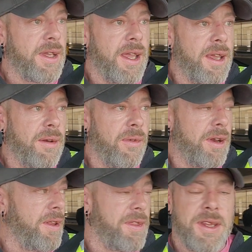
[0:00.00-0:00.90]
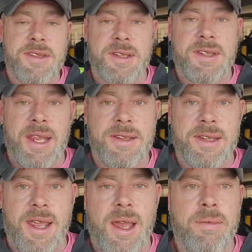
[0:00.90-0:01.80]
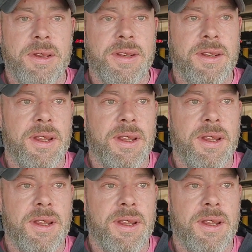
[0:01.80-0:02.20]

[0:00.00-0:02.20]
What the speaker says: And one of the things that tends to happen